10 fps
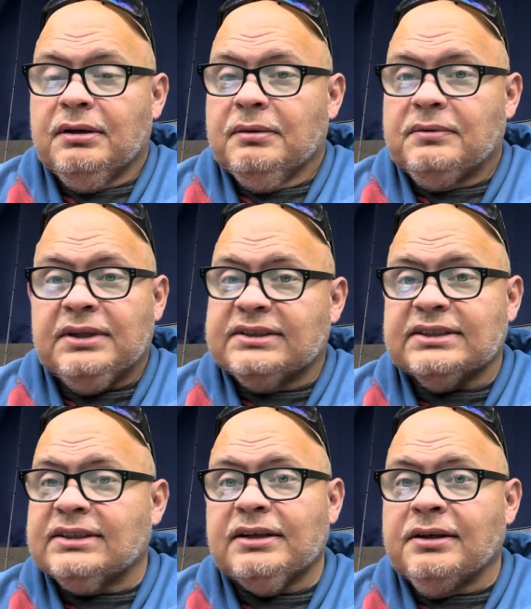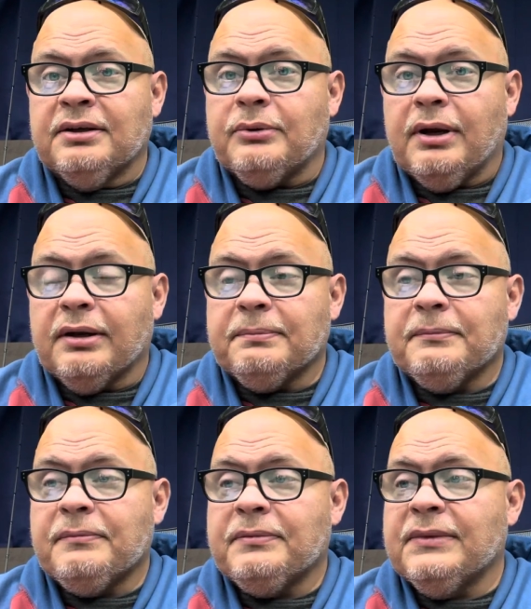This is not done right.
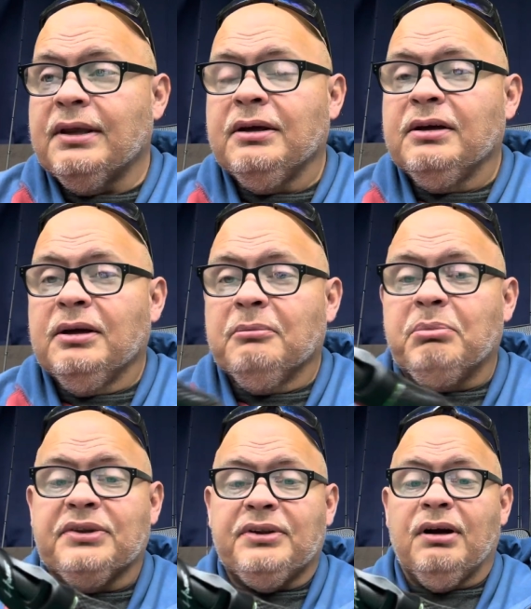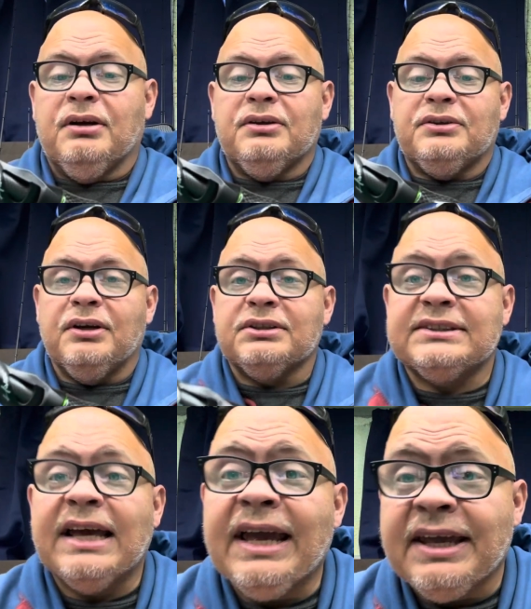But they're
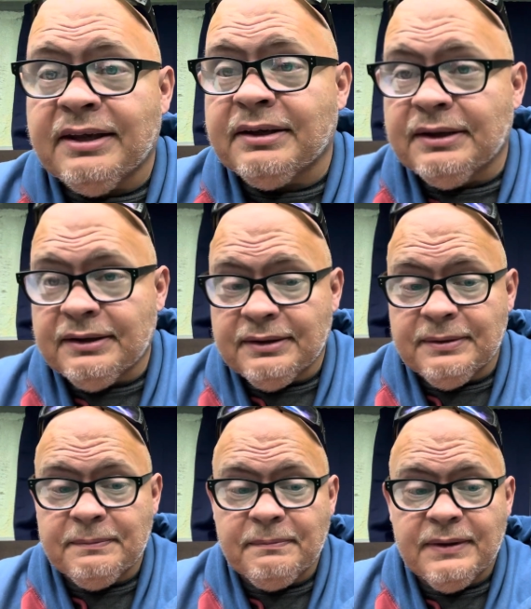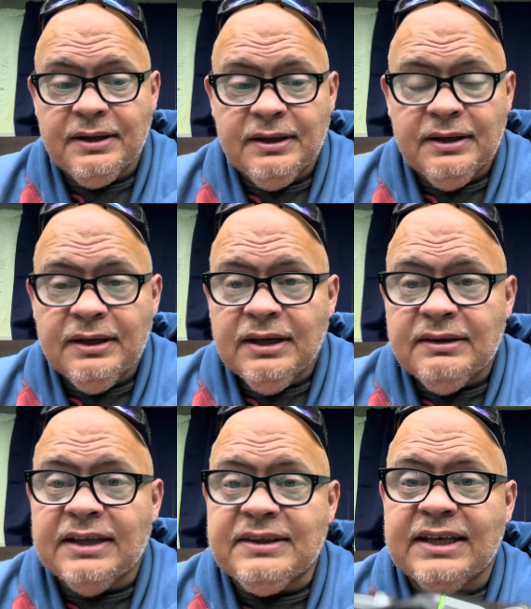saying
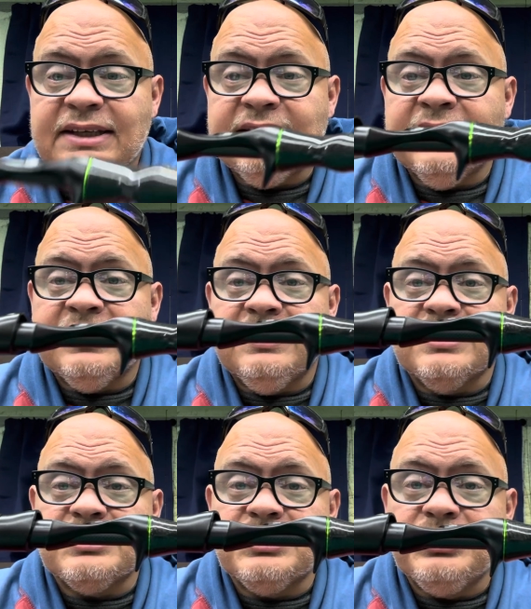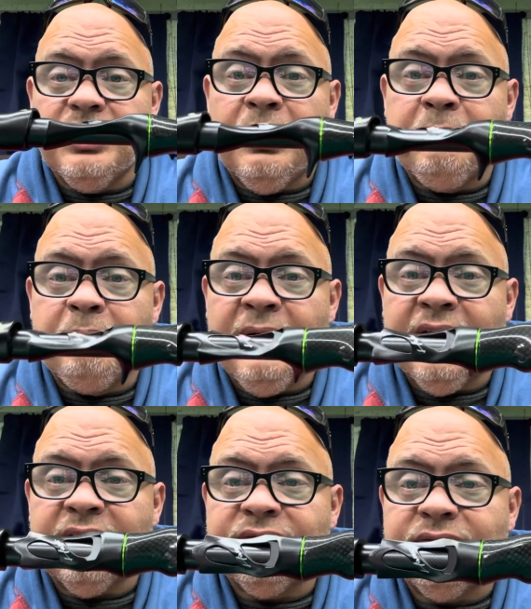that they did this dumb
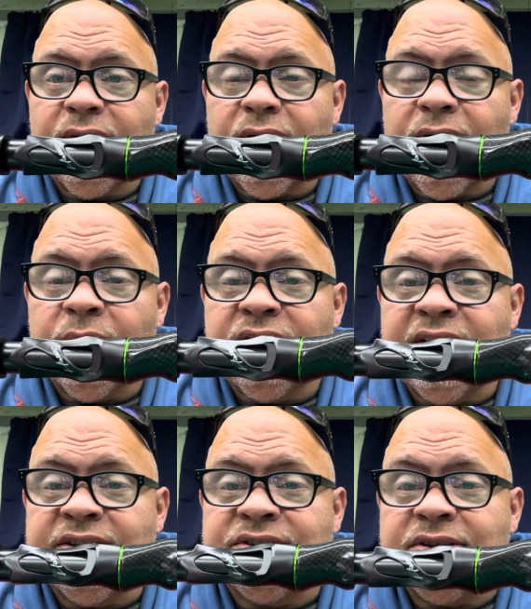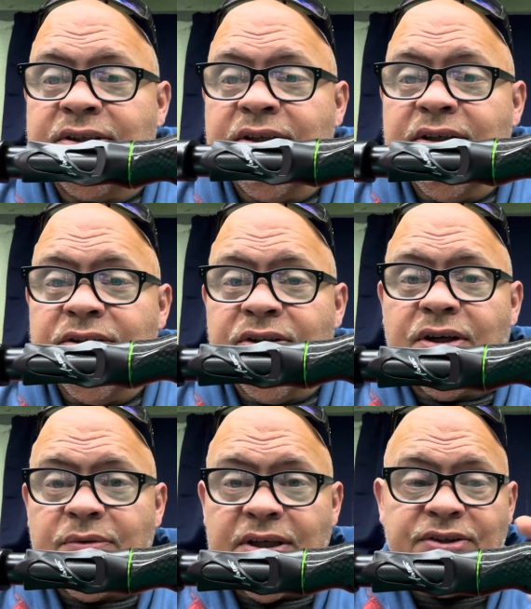mess on intention. Look,
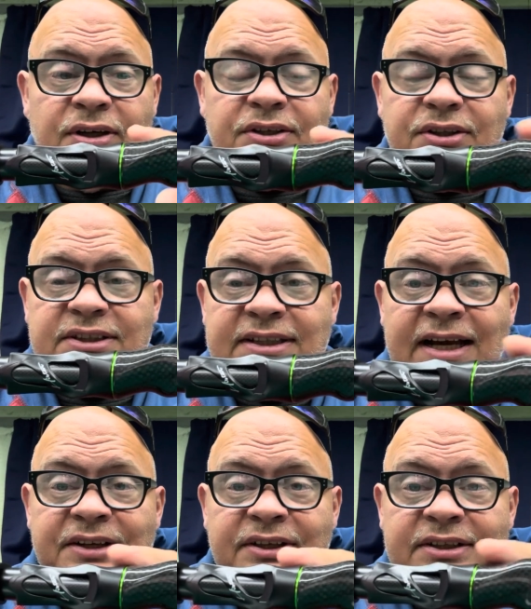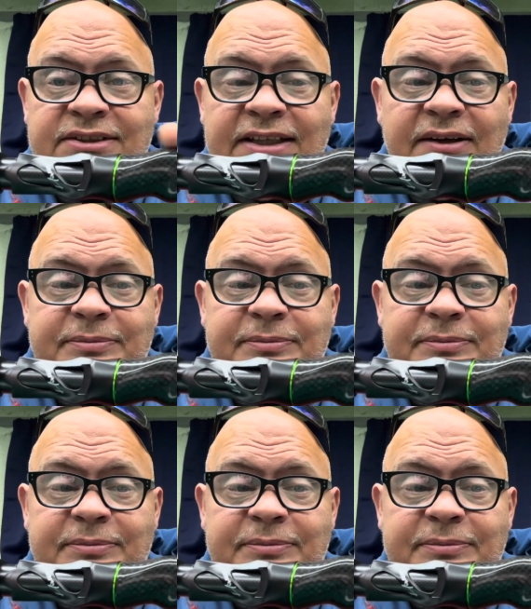when I turn it to the side, you can see how it's